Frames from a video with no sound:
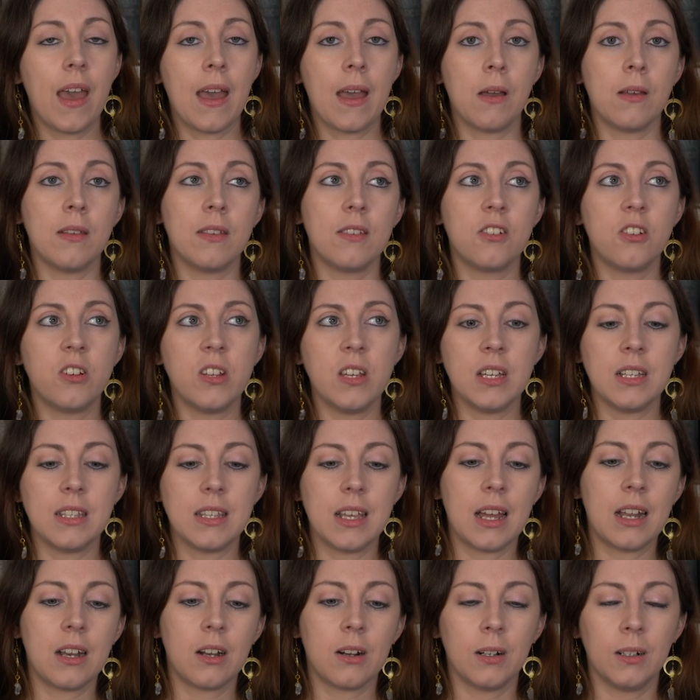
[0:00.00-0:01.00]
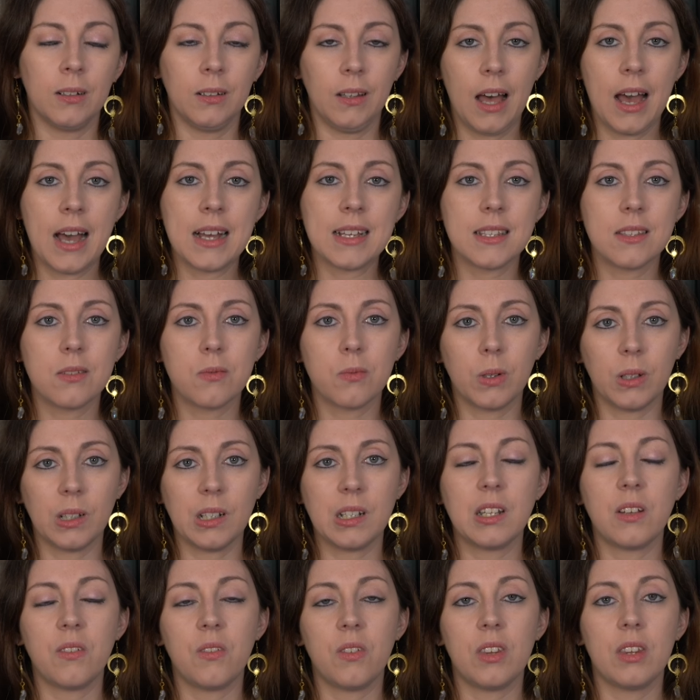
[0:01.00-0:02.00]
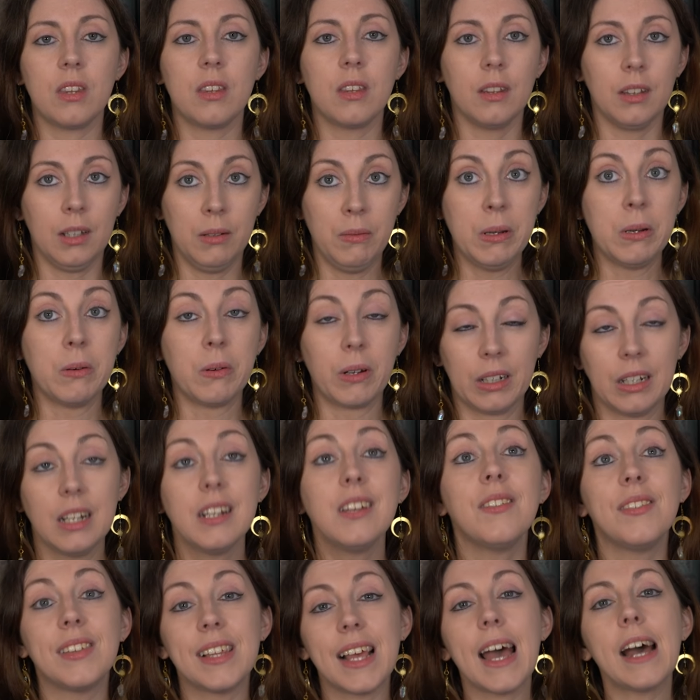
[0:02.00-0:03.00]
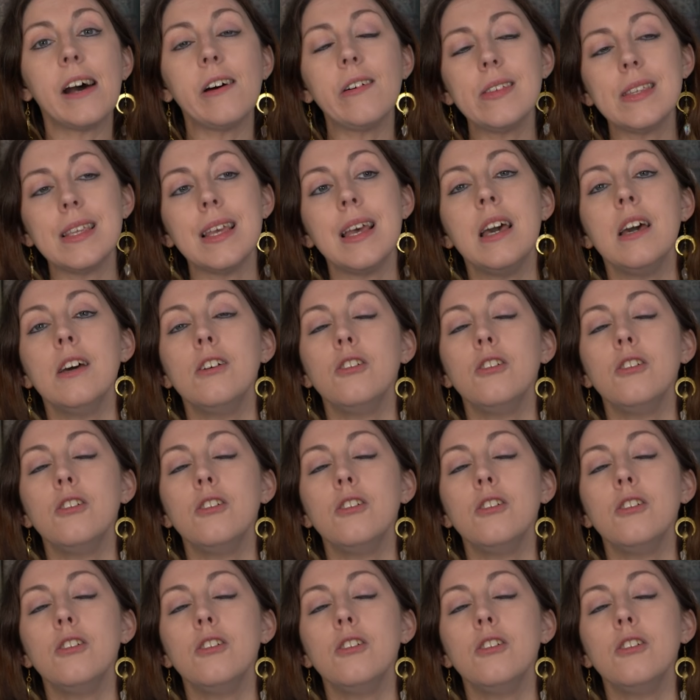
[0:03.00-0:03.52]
as she is at her last living relative's house